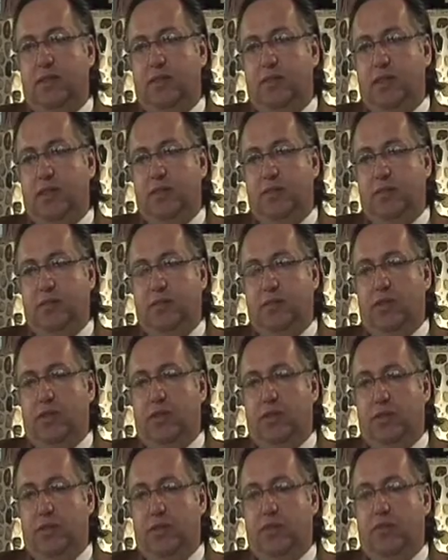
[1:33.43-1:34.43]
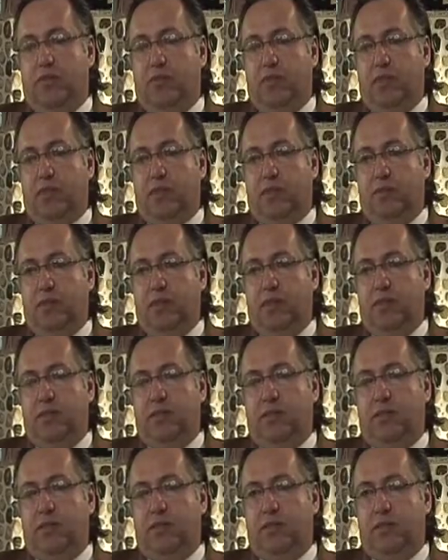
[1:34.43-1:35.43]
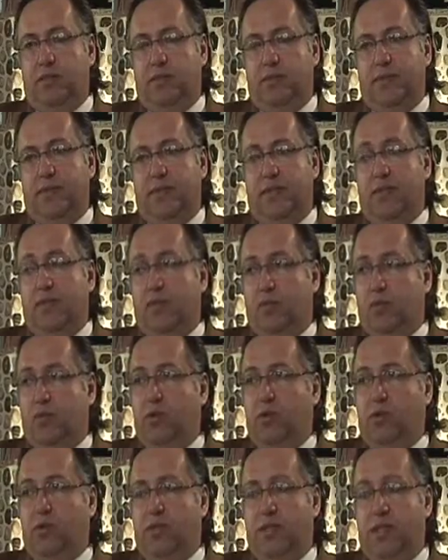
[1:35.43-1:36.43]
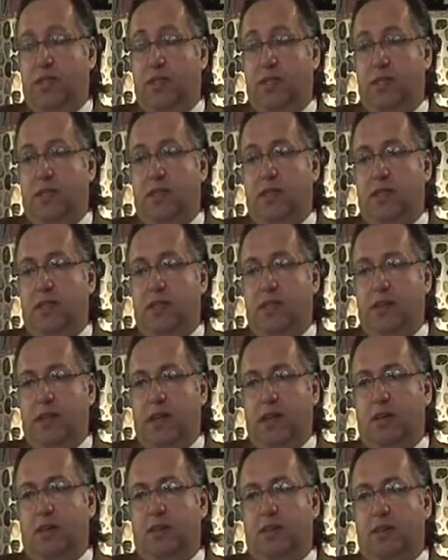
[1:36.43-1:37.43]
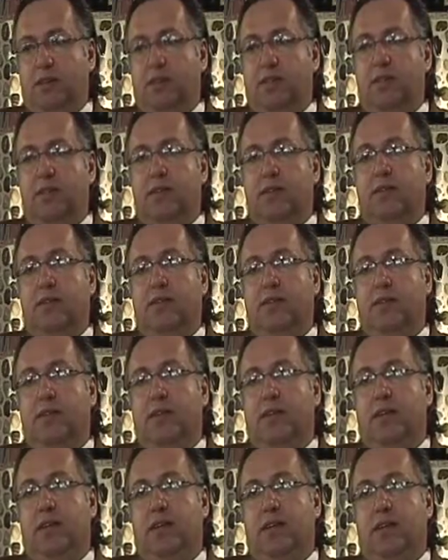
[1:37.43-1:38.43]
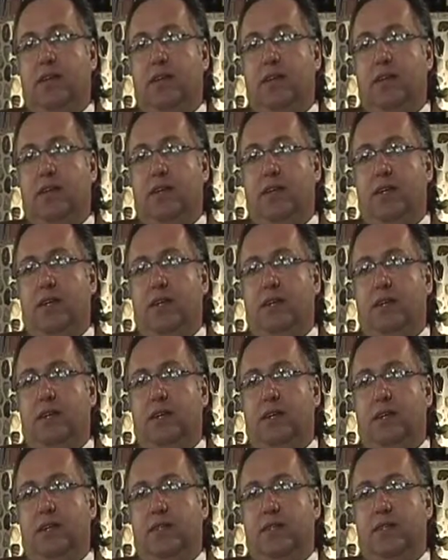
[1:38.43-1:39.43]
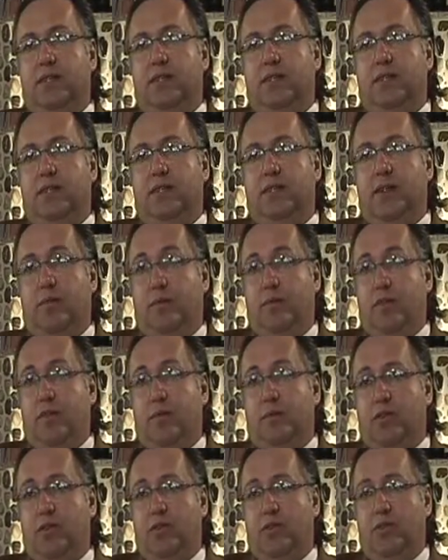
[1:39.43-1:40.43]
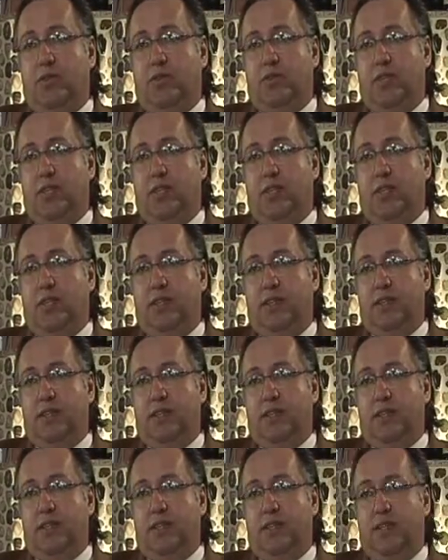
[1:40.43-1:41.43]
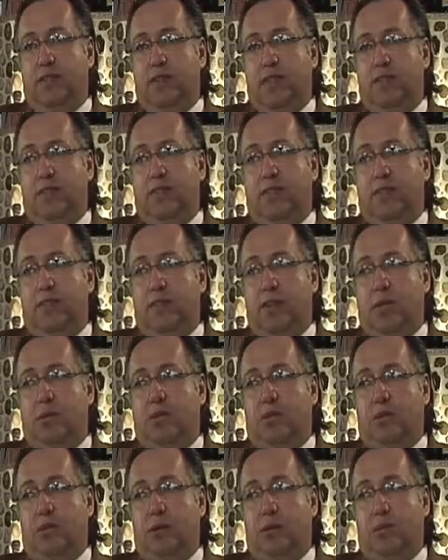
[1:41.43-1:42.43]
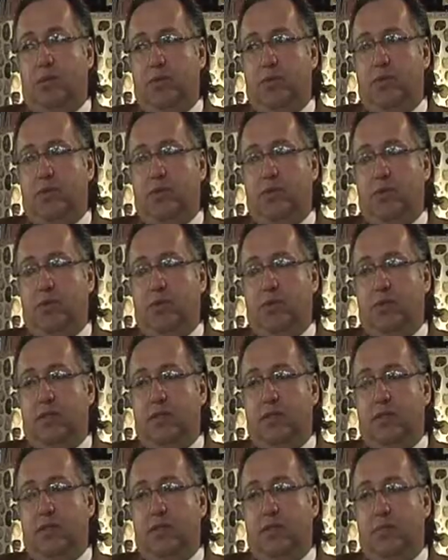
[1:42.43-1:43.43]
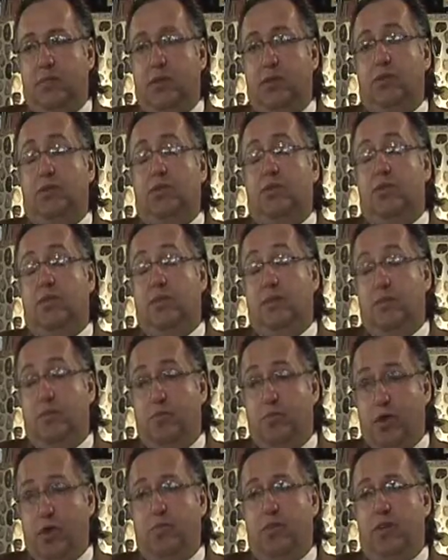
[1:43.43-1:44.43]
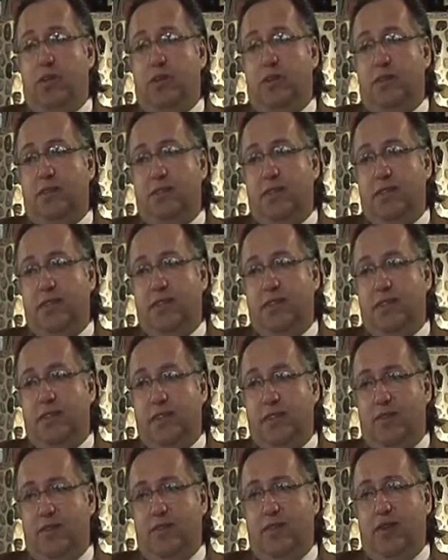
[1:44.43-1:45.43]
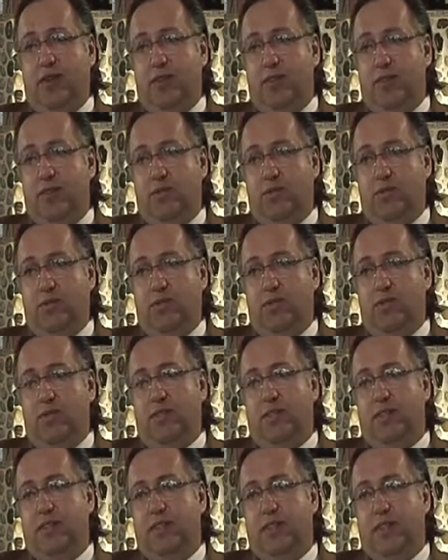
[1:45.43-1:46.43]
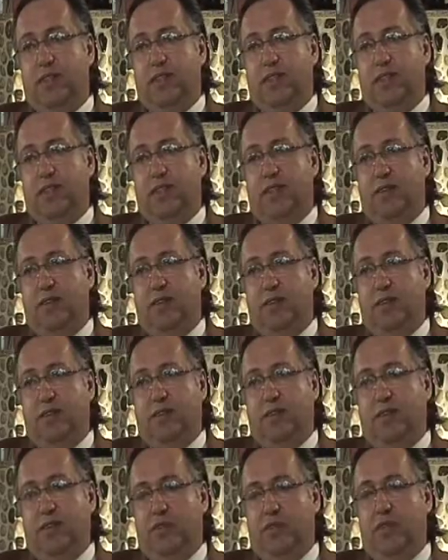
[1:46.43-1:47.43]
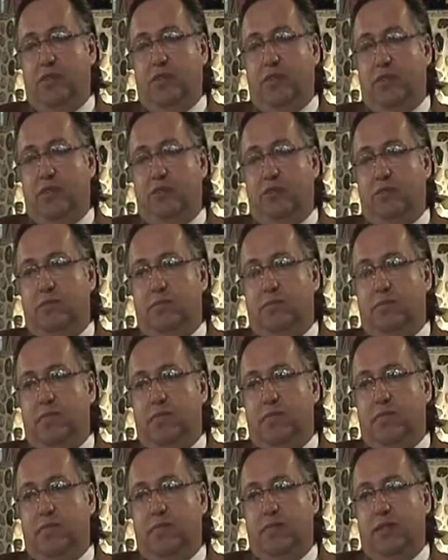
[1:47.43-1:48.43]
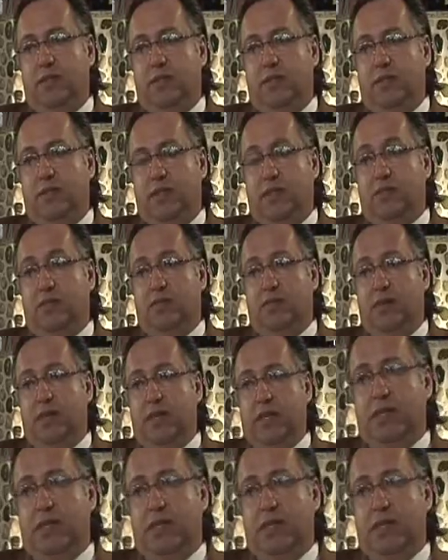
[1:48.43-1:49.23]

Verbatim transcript: uh, for the film festival. And of course, I said yes. And I'm very proud to say that our establishment was the, the most popular venue uh, for the film uh, festival